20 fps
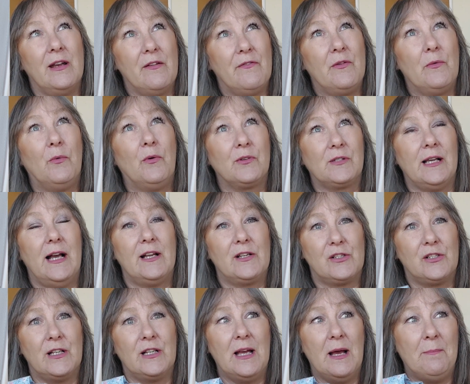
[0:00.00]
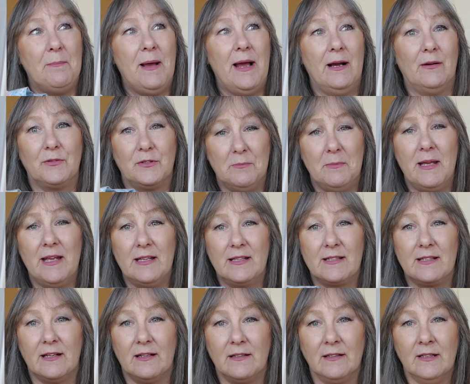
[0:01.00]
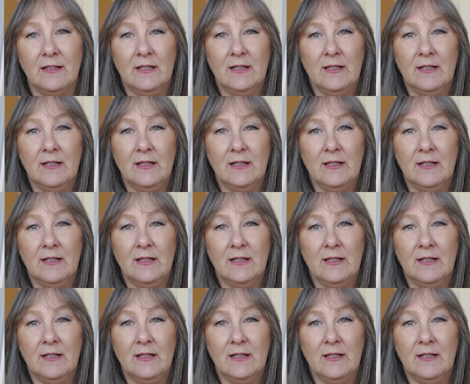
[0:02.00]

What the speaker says: if it was actually £1 a metre.